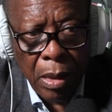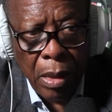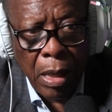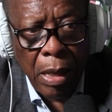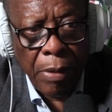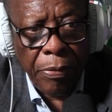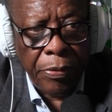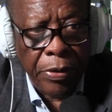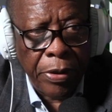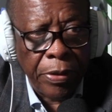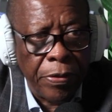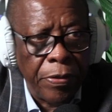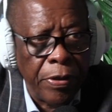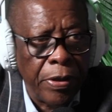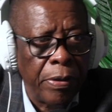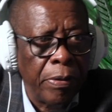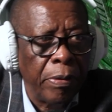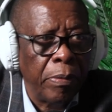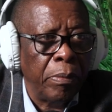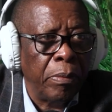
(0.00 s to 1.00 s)
And
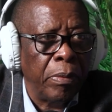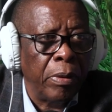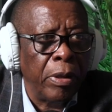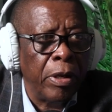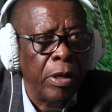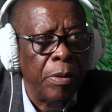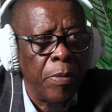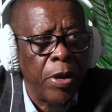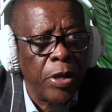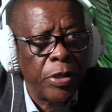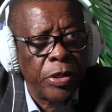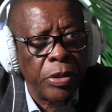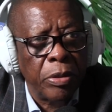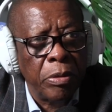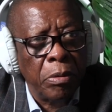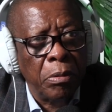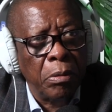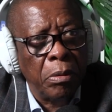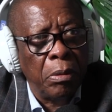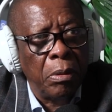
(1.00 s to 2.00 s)
in
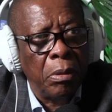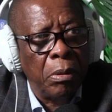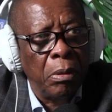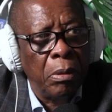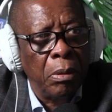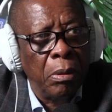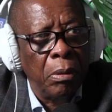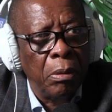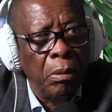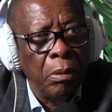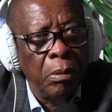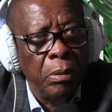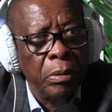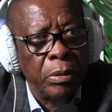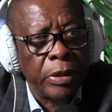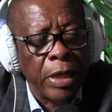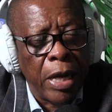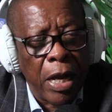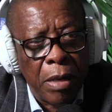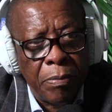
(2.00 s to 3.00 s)
emerging
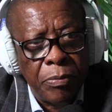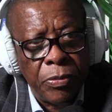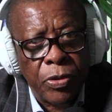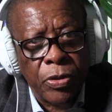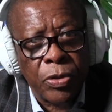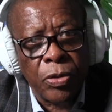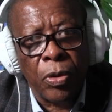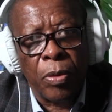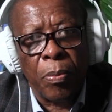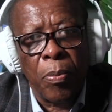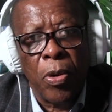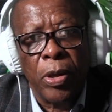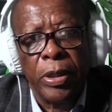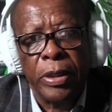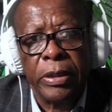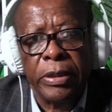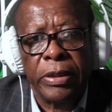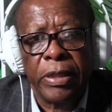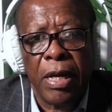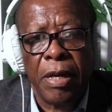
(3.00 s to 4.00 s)
times or
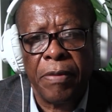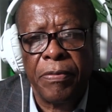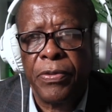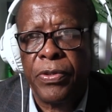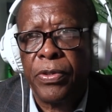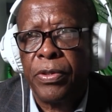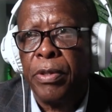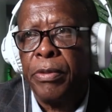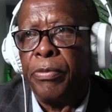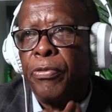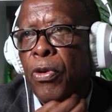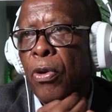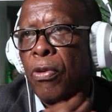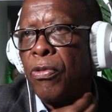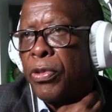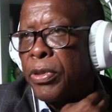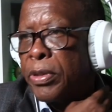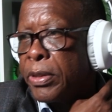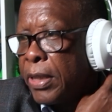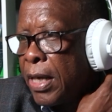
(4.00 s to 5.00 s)
modern times, the
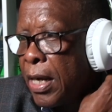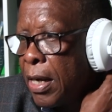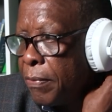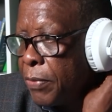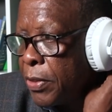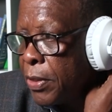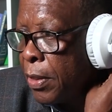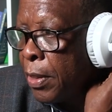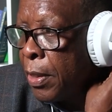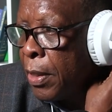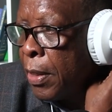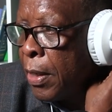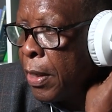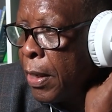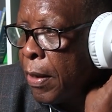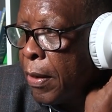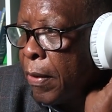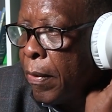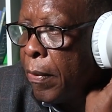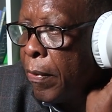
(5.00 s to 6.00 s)
evolving times,
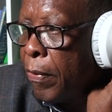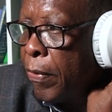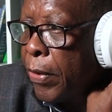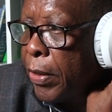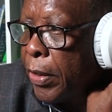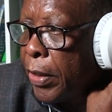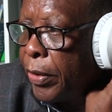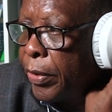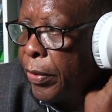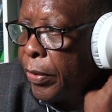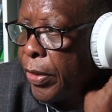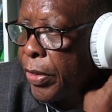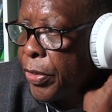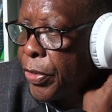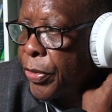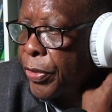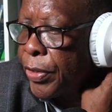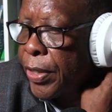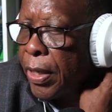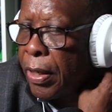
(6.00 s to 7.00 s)
the
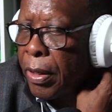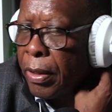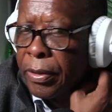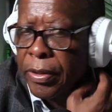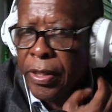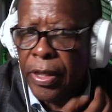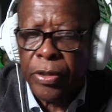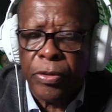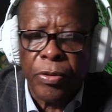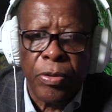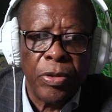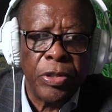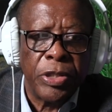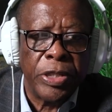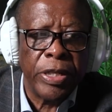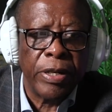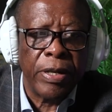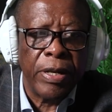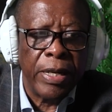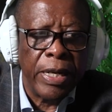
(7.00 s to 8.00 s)
digital
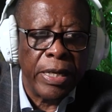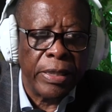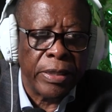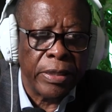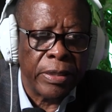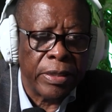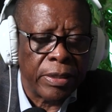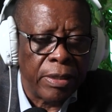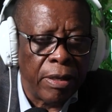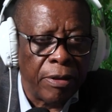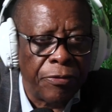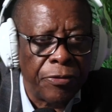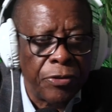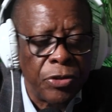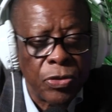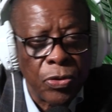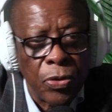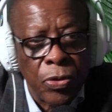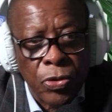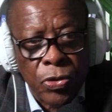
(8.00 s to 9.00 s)
technology related stuff
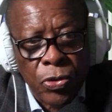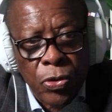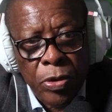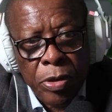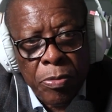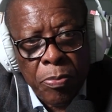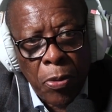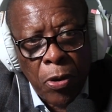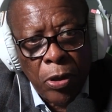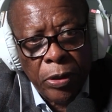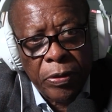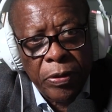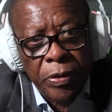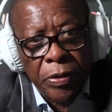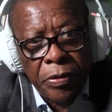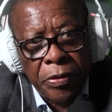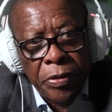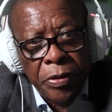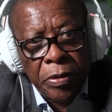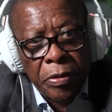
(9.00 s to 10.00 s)
is also
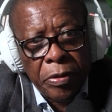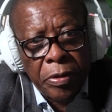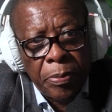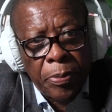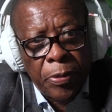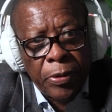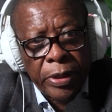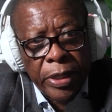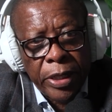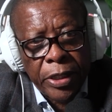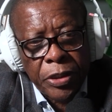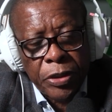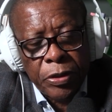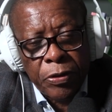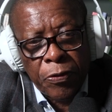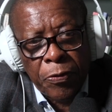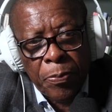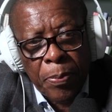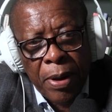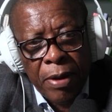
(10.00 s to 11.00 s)
important, the protection
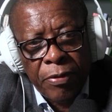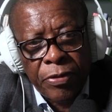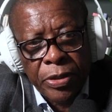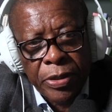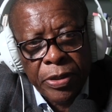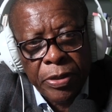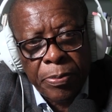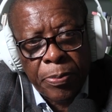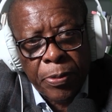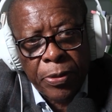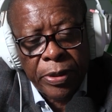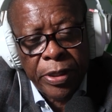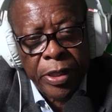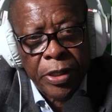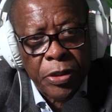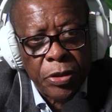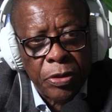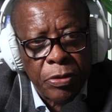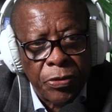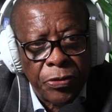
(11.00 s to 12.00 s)
of privacy,
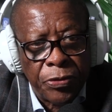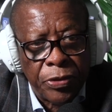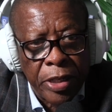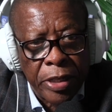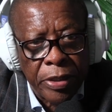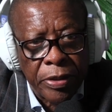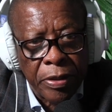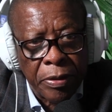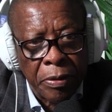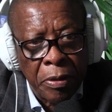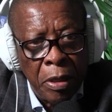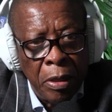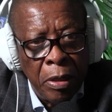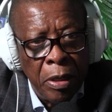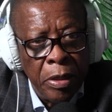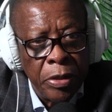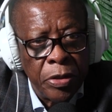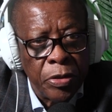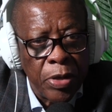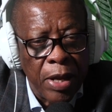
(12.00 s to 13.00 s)
protection of data.
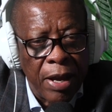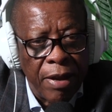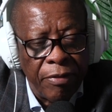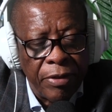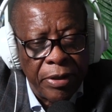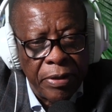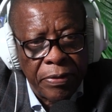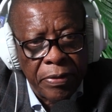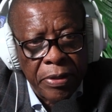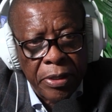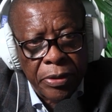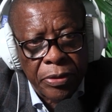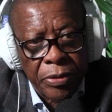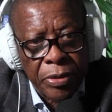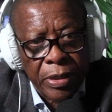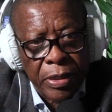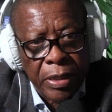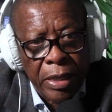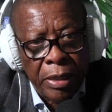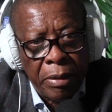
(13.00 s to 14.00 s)
Do you have anything to
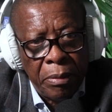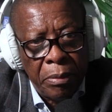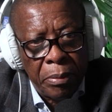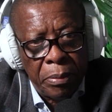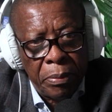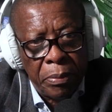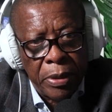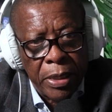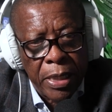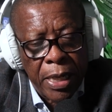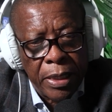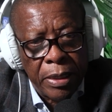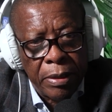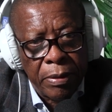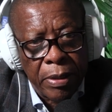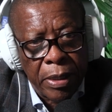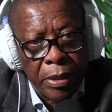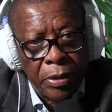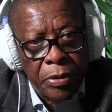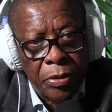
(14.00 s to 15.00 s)
say regarding
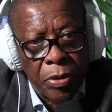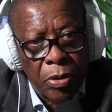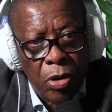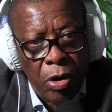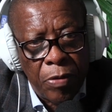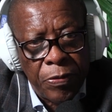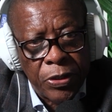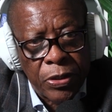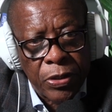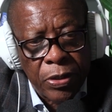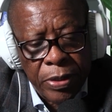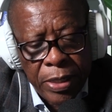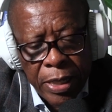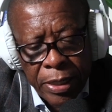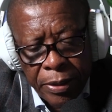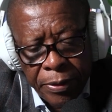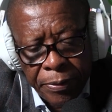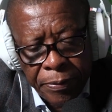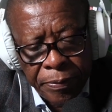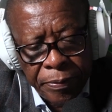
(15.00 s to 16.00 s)
that, your comments on
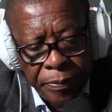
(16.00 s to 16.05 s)
that?